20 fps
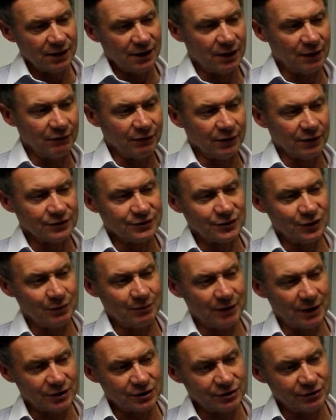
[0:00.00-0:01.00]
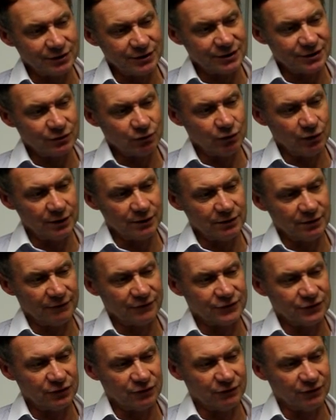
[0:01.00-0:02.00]
And we've got two batteries, one
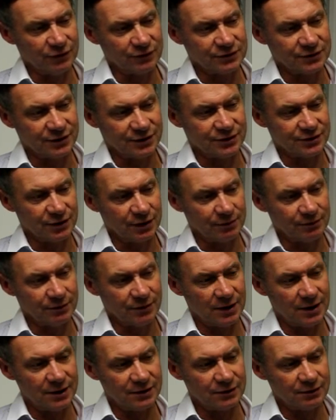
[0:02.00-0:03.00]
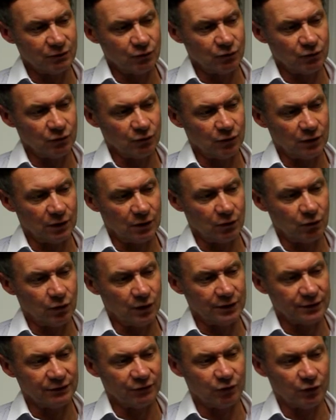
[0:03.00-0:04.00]
of 2 volts at the top and
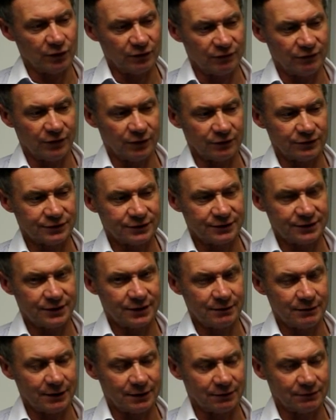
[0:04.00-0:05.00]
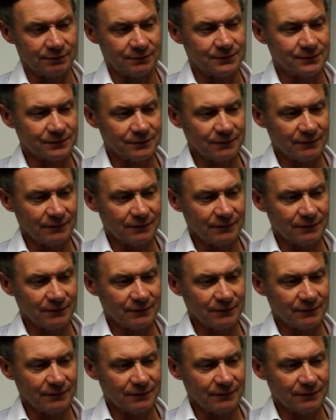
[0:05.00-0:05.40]
one of 1 volt in the middle.